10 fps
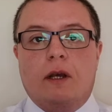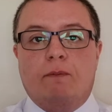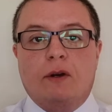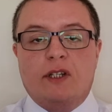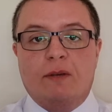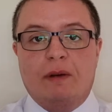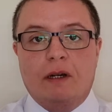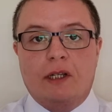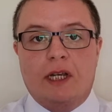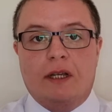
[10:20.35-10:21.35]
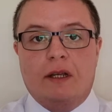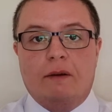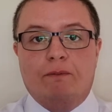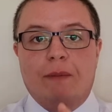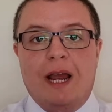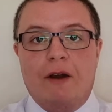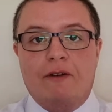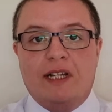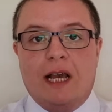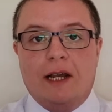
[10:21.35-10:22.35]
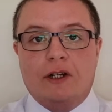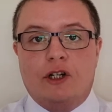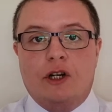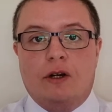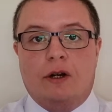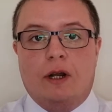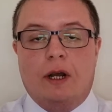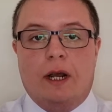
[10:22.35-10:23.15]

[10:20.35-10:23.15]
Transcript: a possibility that Mary's action